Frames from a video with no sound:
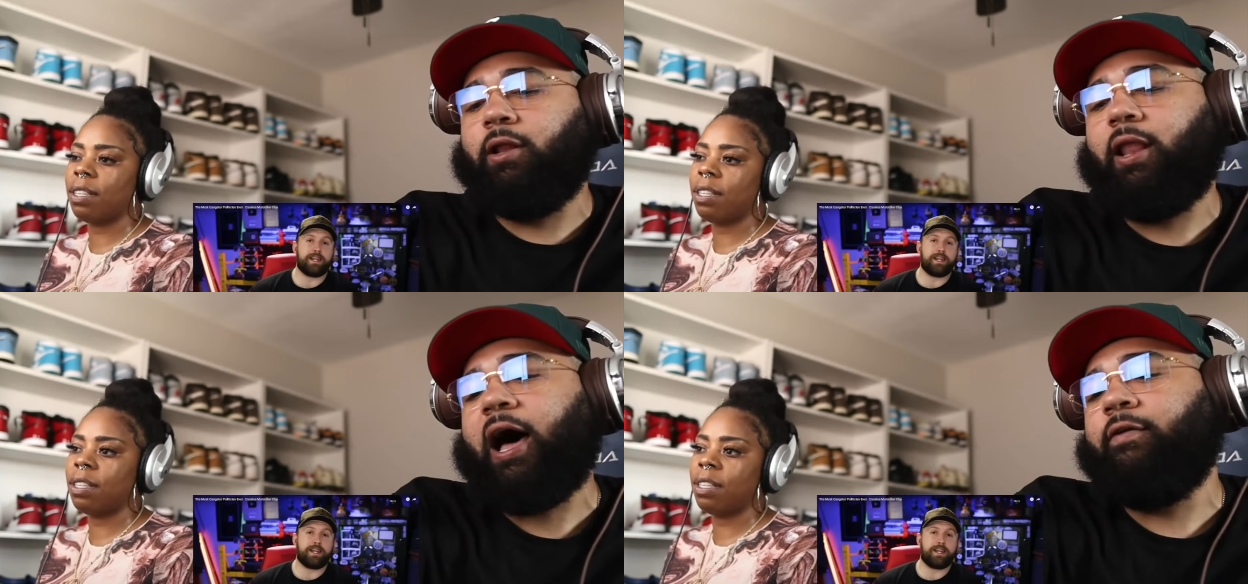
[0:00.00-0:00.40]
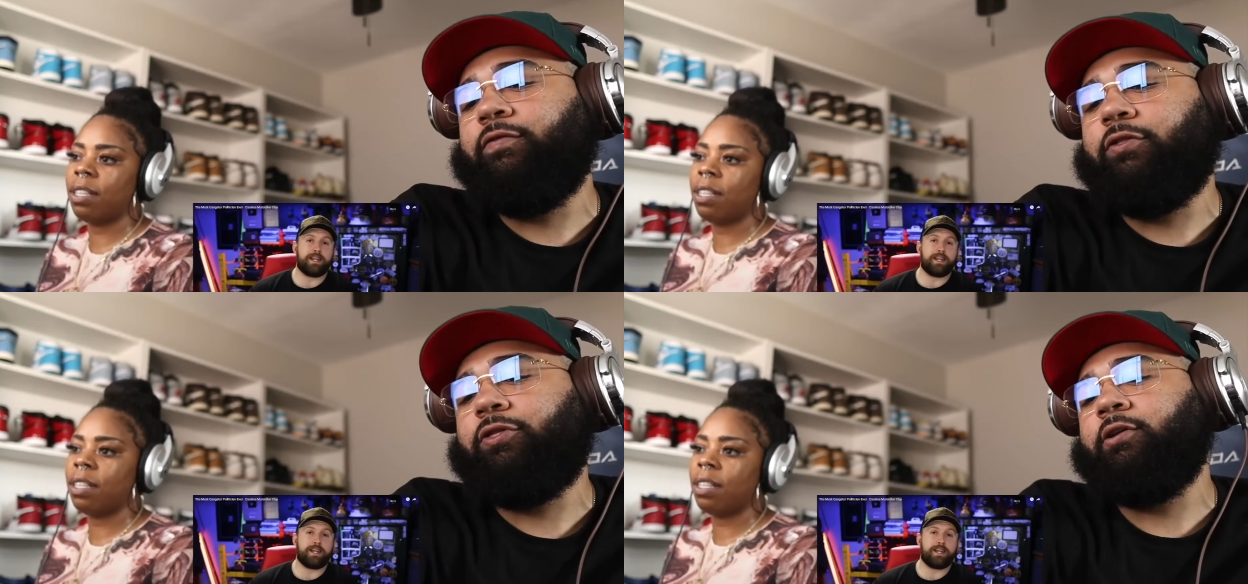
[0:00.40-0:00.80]
Speaker 1: lot of
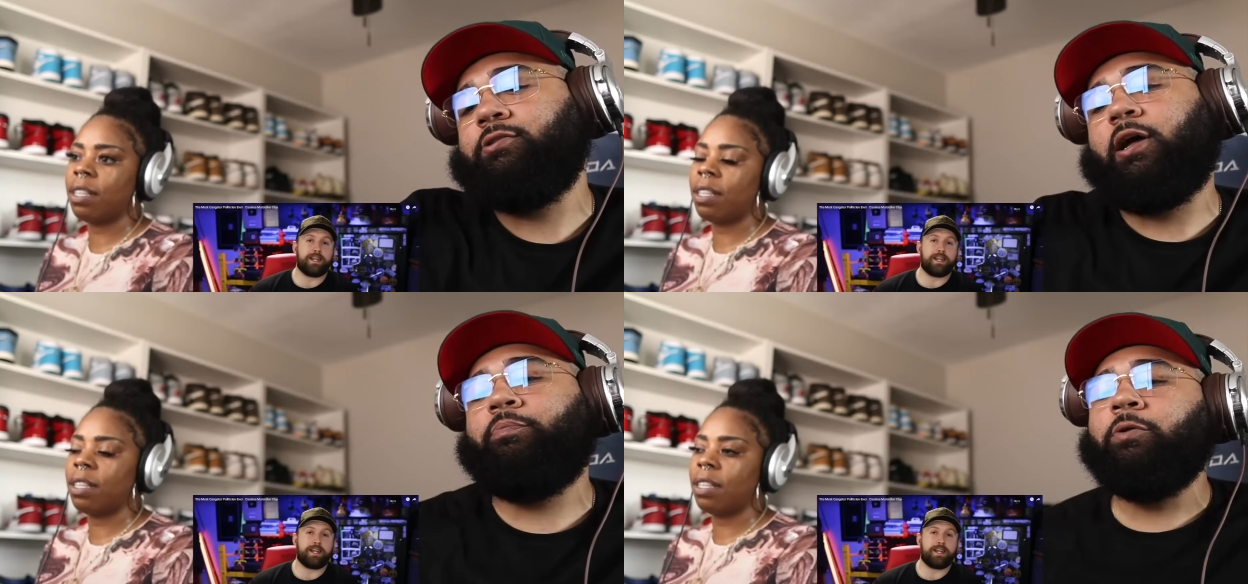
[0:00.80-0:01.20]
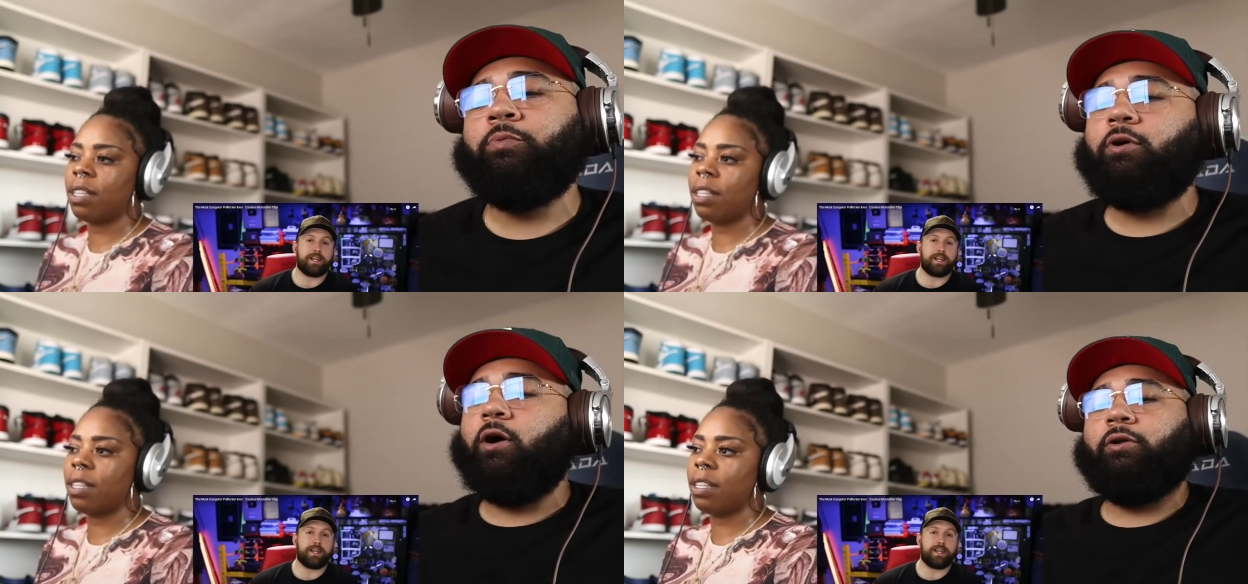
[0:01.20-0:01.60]
the things that
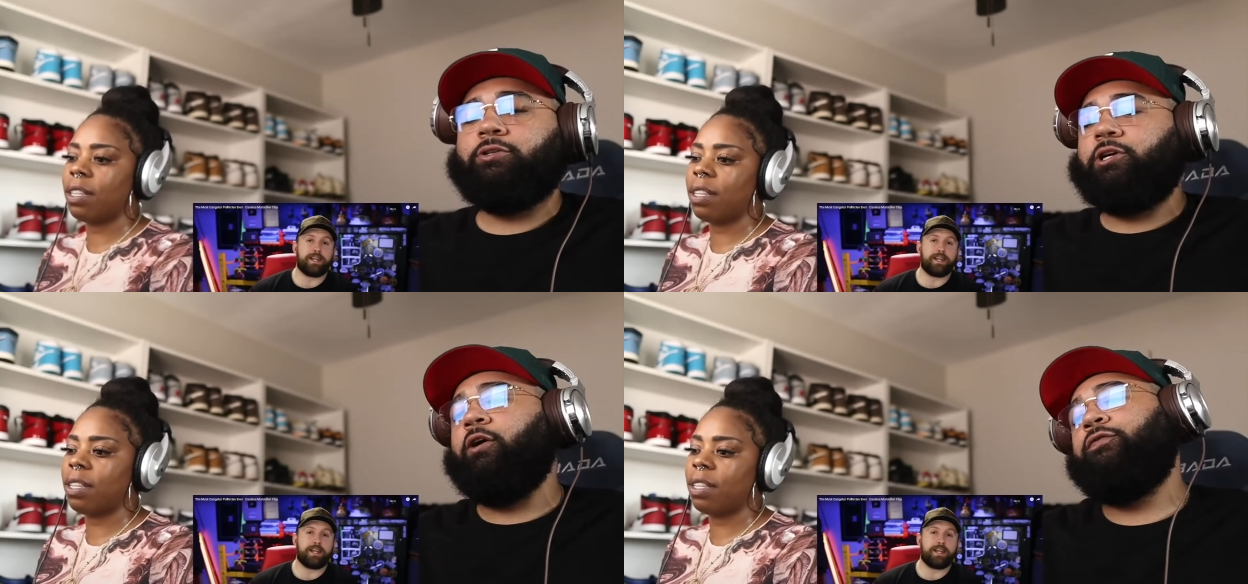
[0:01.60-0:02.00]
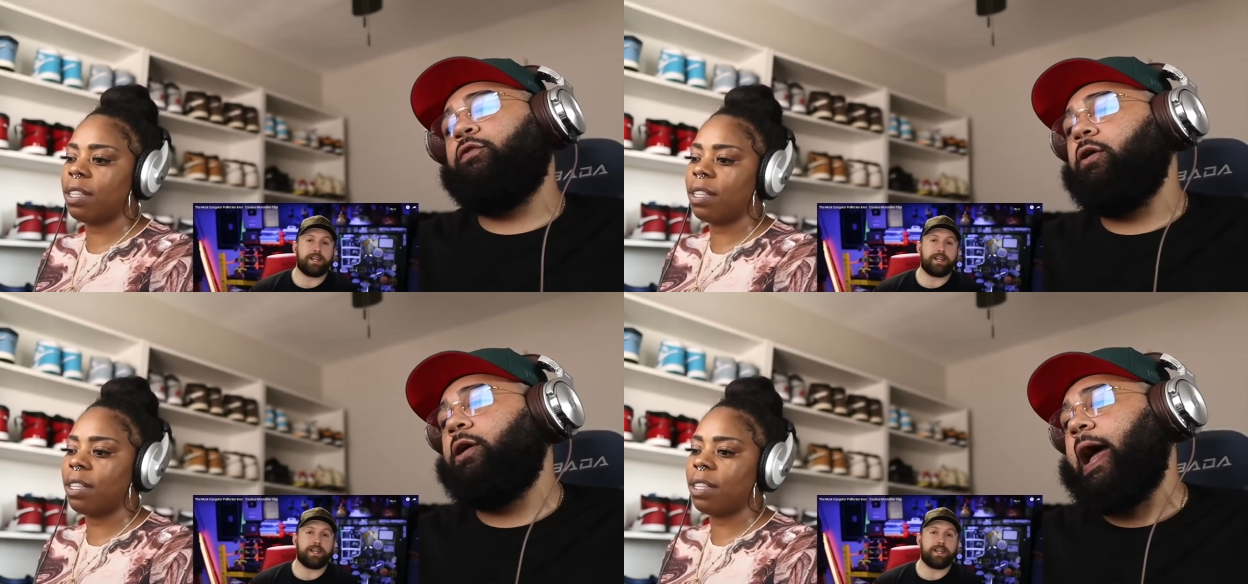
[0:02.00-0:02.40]
people go to jail
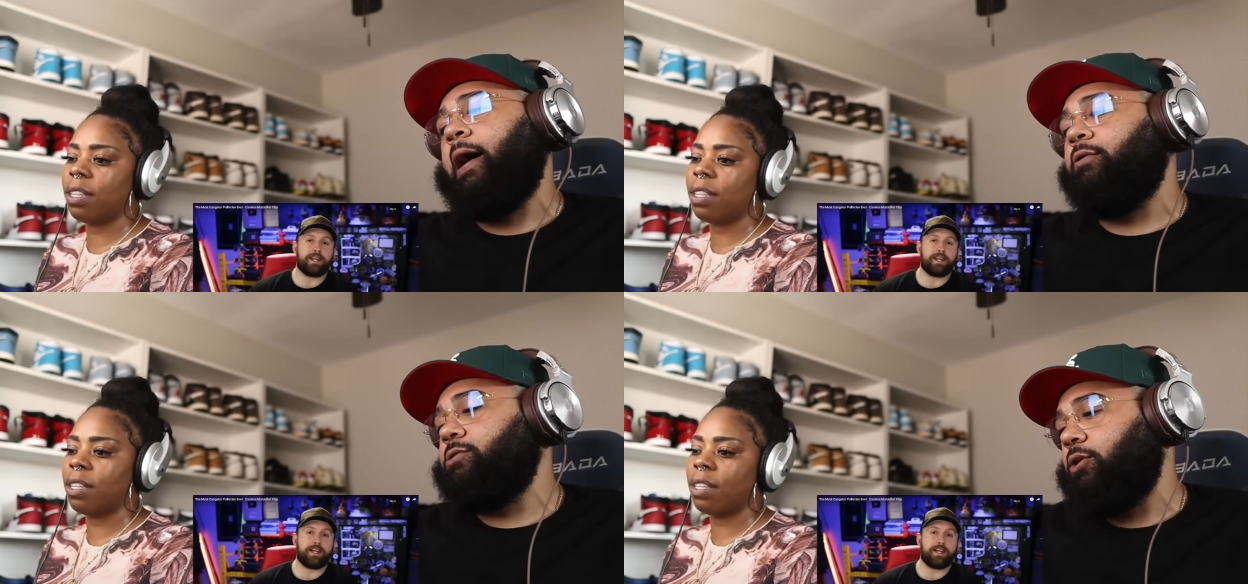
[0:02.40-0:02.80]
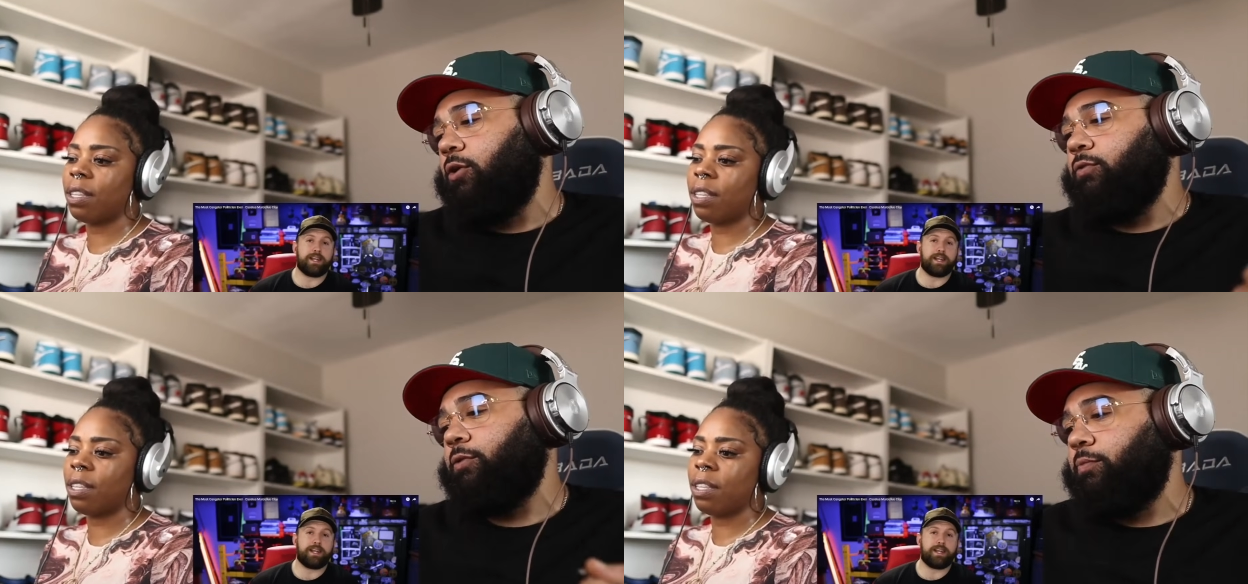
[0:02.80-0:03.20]
for now is
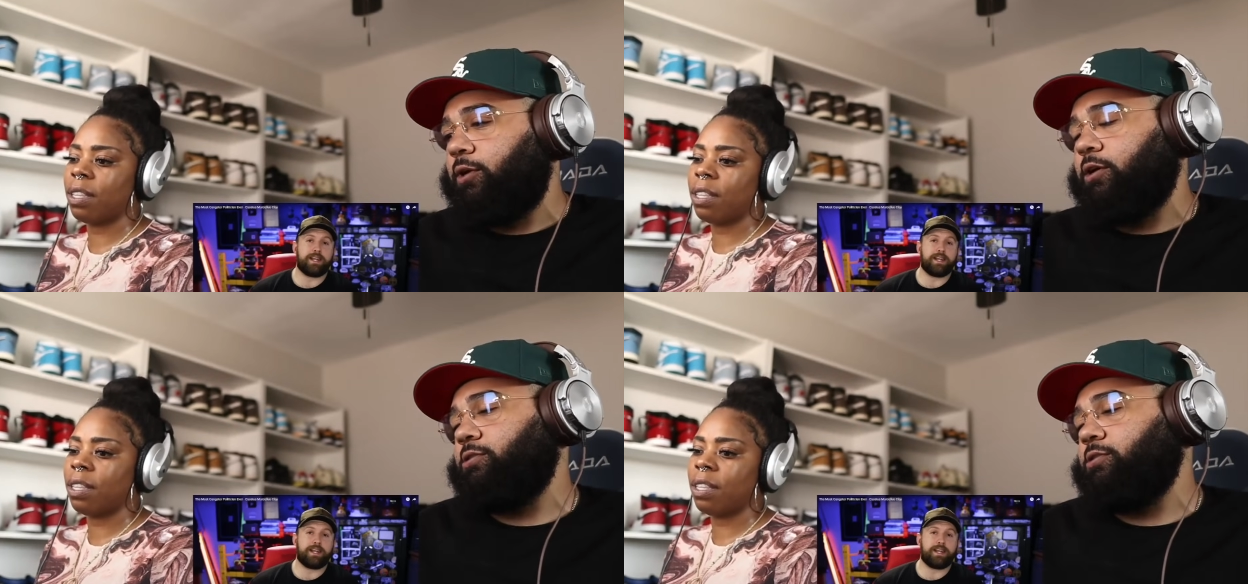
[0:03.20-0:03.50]
only because of